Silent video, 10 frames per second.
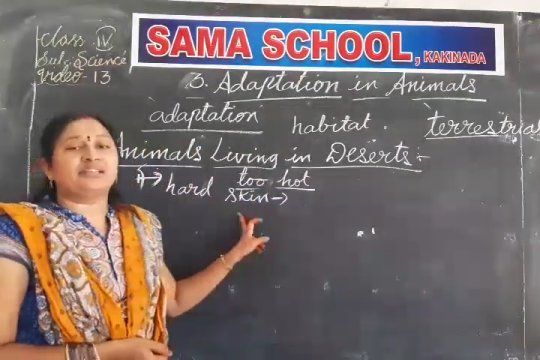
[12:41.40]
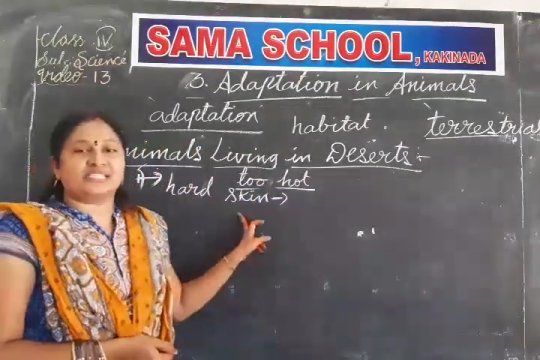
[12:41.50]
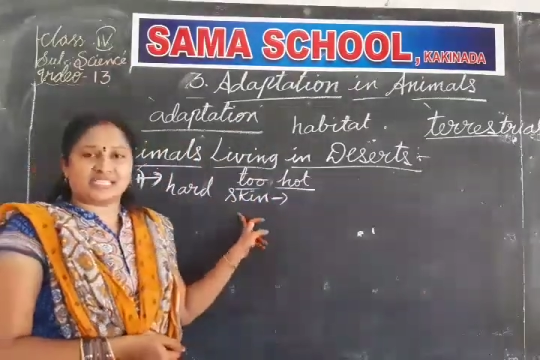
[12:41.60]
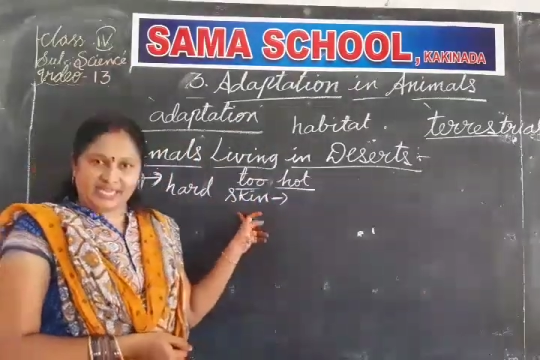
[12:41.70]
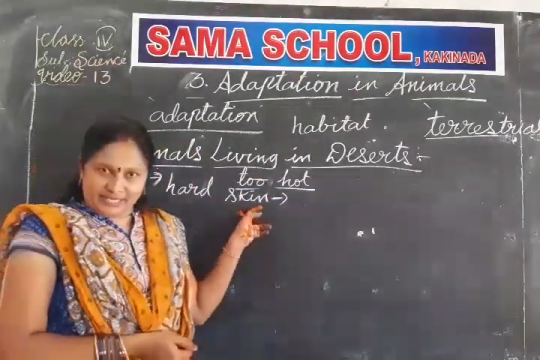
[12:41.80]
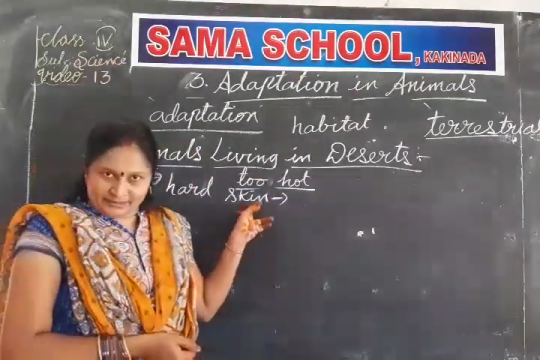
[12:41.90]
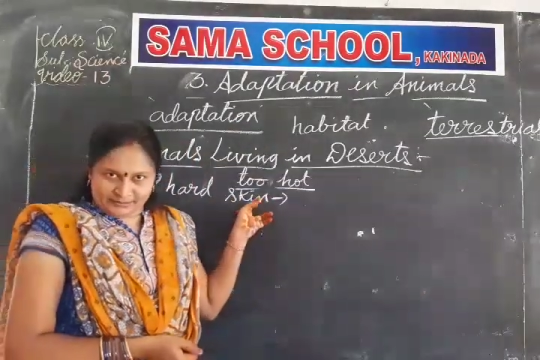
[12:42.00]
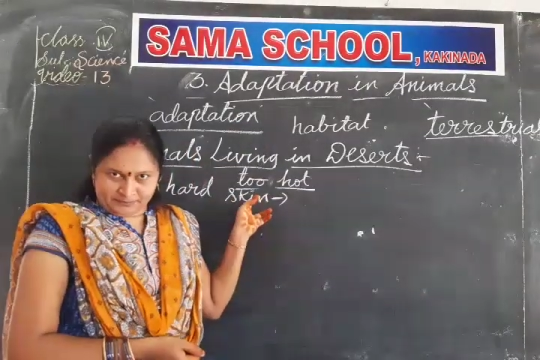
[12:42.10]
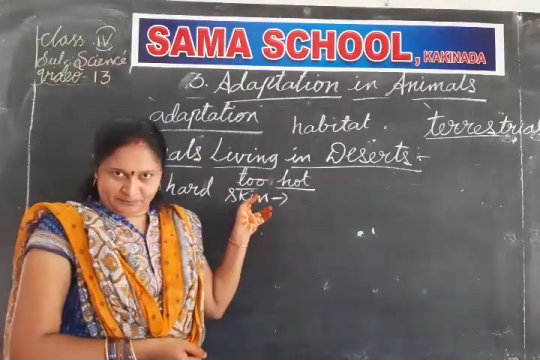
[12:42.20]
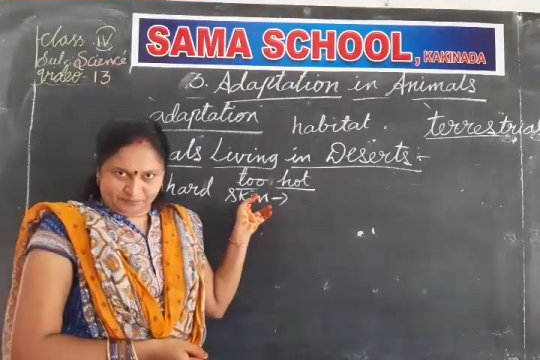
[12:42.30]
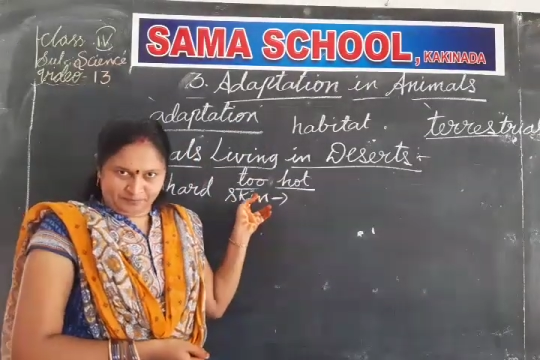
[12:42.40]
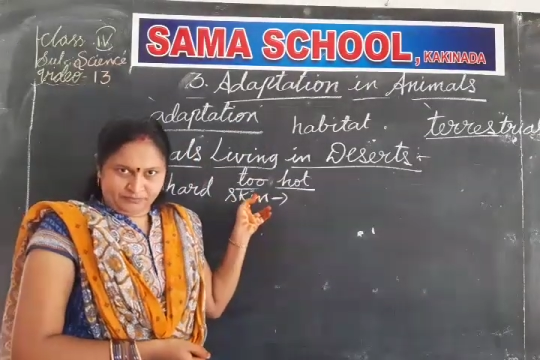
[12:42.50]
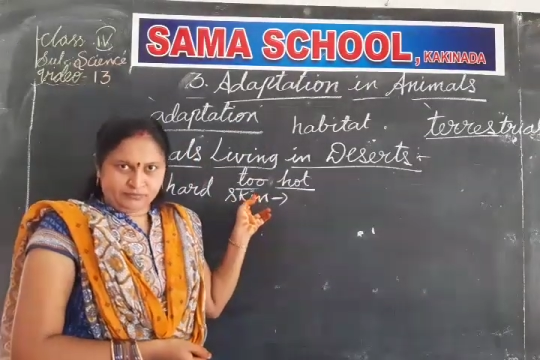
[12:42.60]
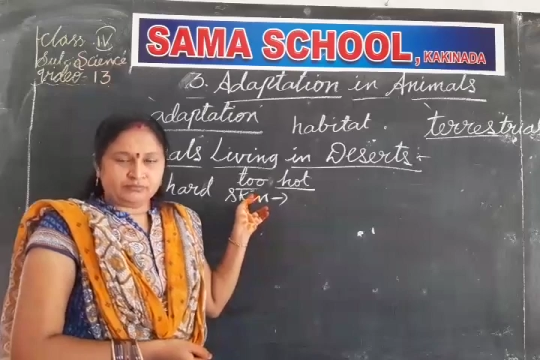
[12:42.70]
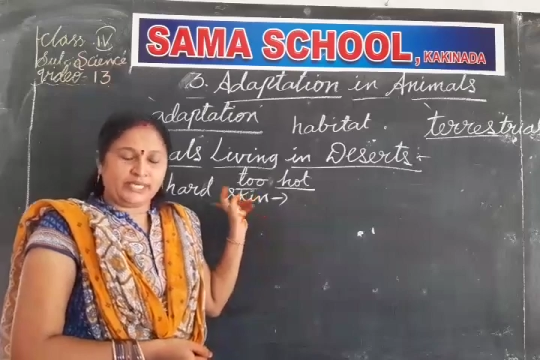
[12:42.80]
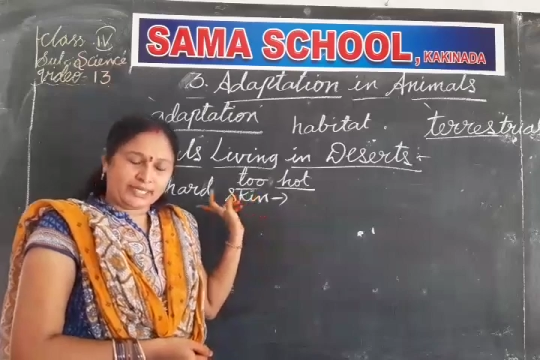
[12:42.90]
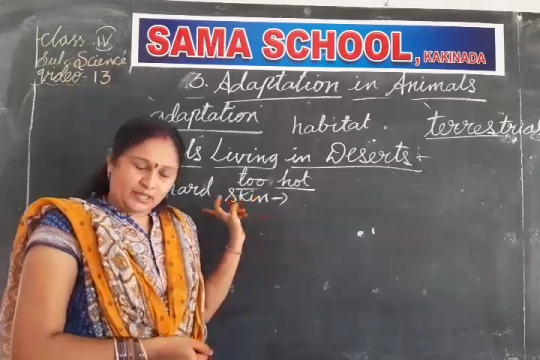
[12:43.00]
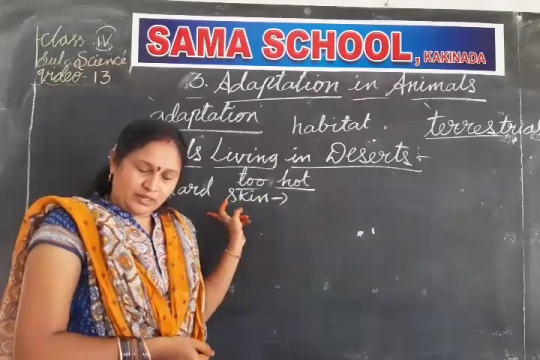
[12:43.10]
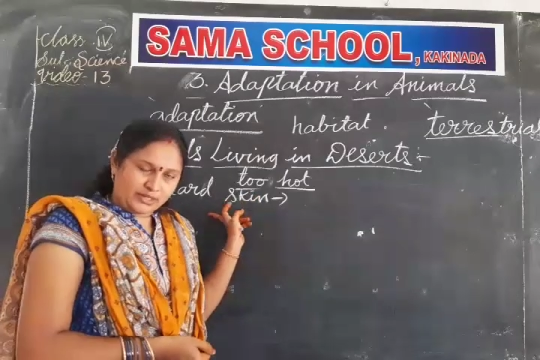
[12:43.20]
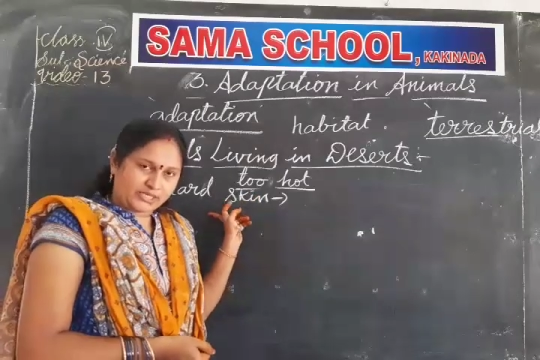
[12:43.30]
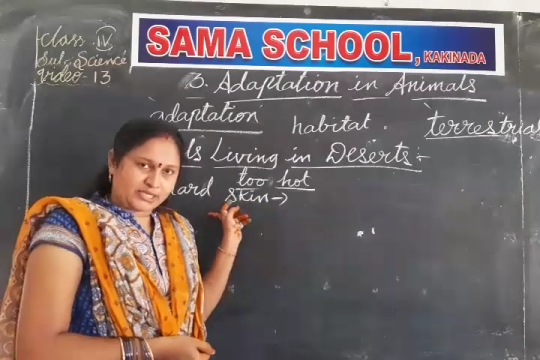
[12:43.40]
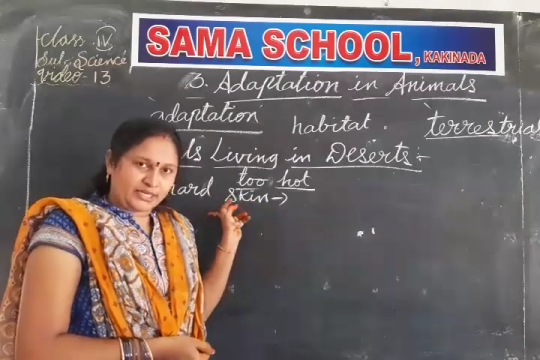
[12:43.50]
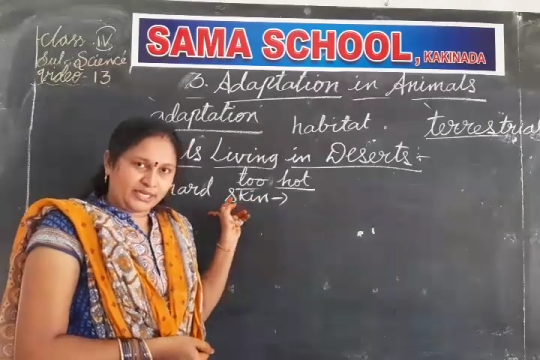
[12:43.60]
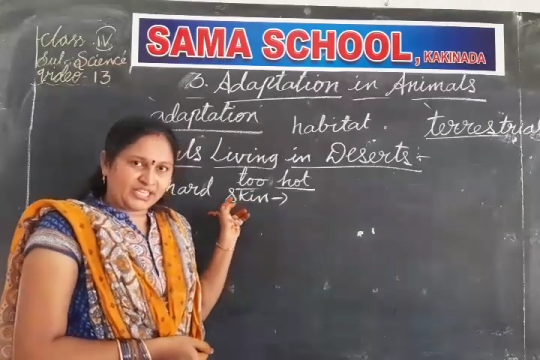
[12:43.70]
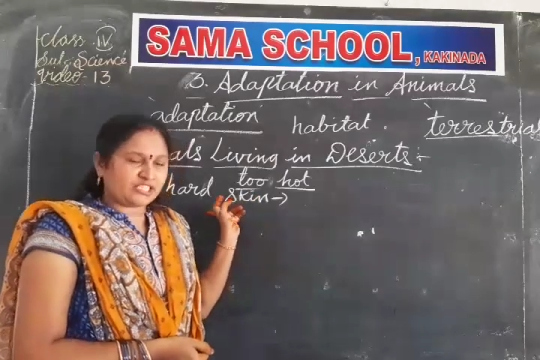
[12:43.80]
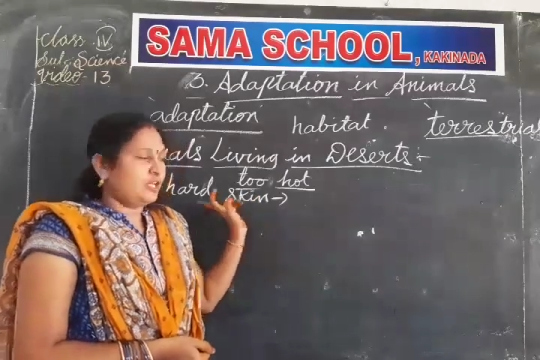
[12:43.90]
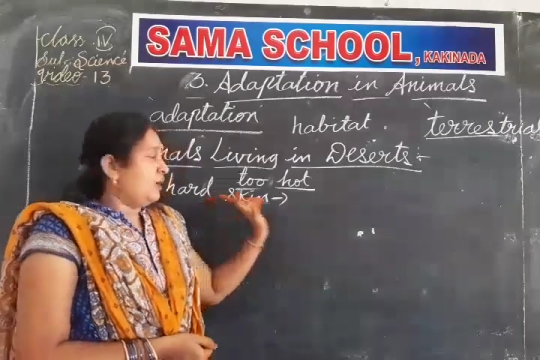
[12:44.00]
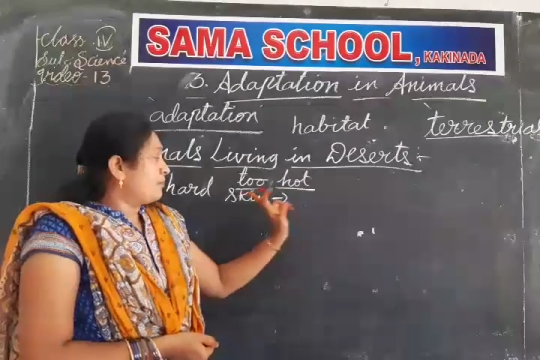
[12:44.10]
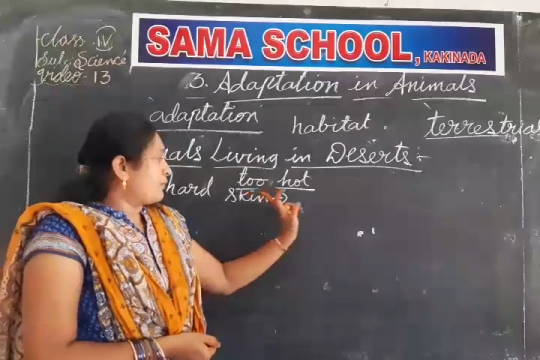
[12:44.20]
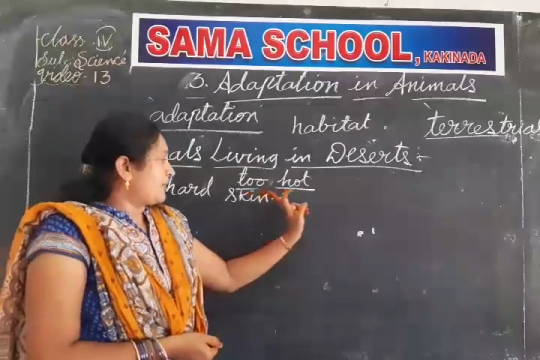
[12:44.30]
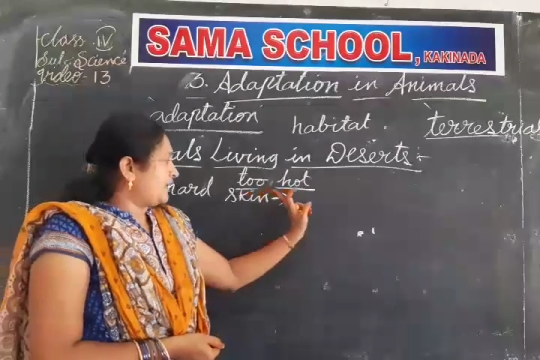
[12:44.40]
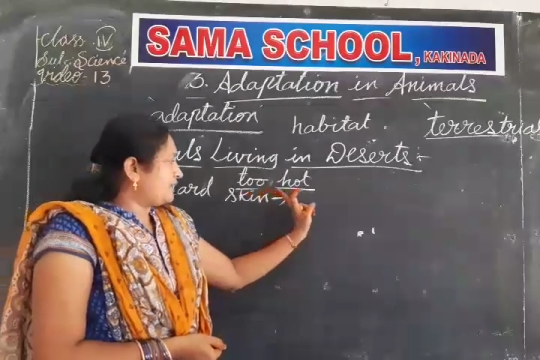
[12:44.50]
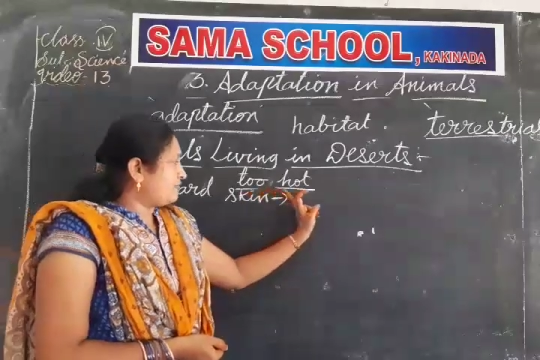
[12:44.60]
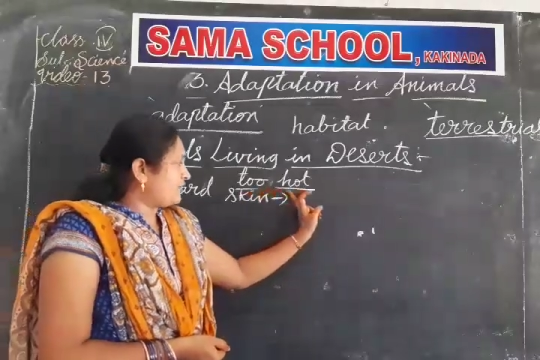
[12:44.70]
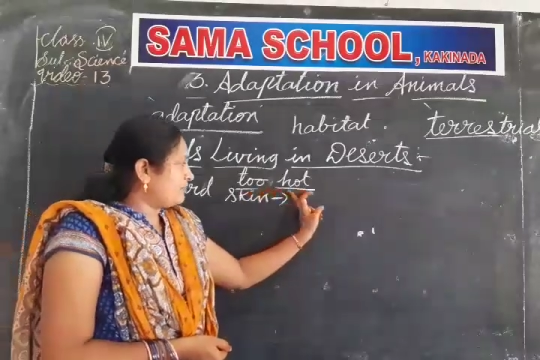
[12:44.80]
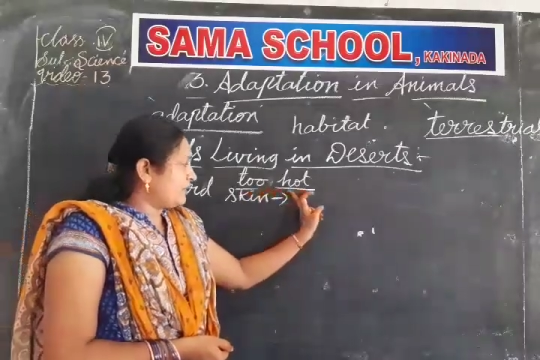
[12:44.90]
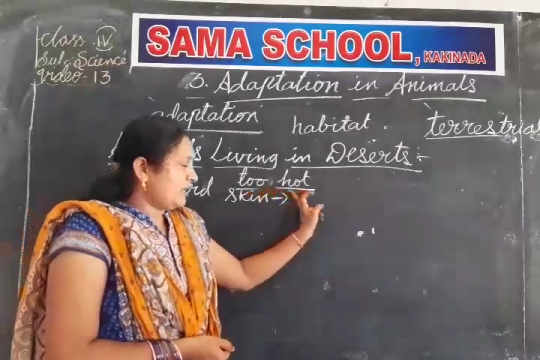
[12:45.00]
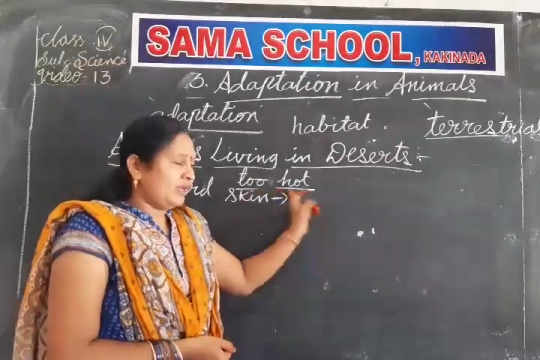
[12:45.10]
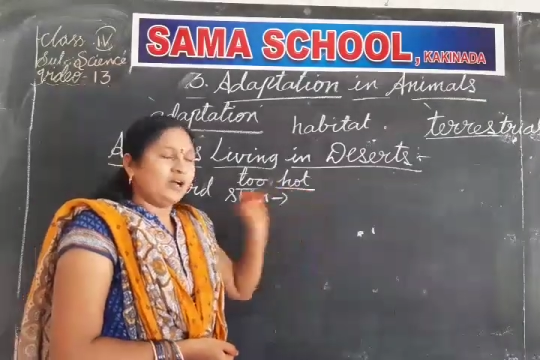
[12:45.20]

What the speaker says: skin. That hard skin is protected from the